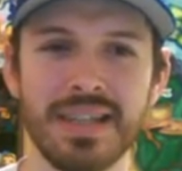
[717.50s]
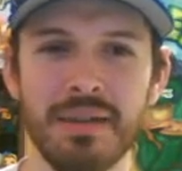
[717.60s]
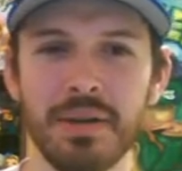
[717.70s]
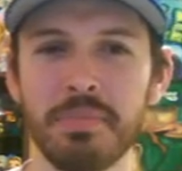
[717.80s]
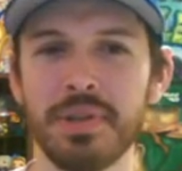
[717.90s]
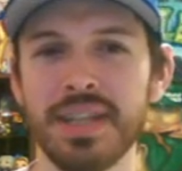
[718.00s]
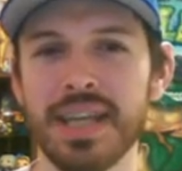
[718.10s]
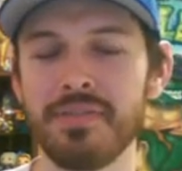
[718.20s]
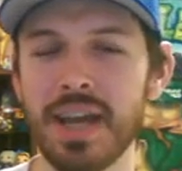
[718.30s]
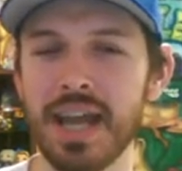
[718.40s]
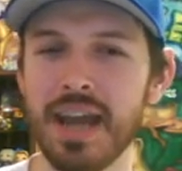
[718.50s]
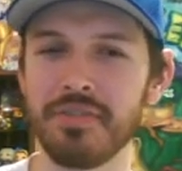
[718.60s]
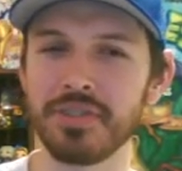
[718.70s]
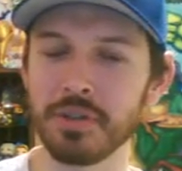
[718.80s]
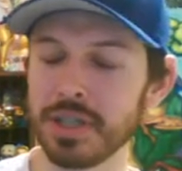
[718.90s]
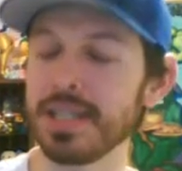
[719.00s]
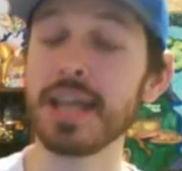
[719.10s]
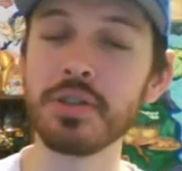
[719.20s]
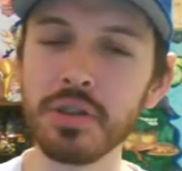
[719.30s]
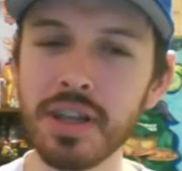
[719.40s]
I'm gonna put in the if I have to, because
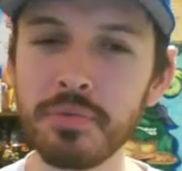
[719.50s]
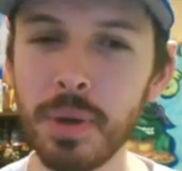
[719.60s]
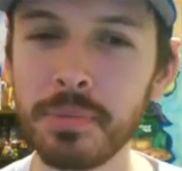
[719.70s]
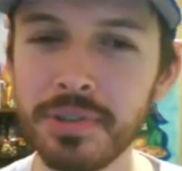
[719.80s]
I do love whipped